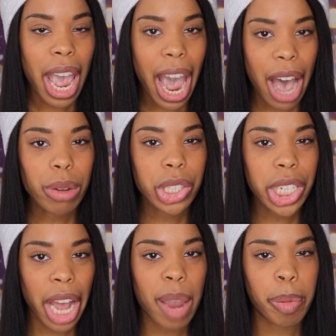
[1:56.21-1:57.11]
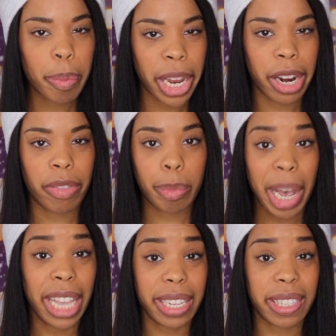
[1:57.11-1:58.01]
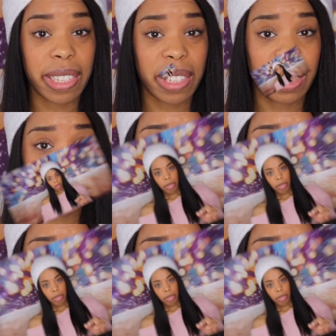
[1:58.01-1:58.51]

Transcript: How should I prepare for pilot season?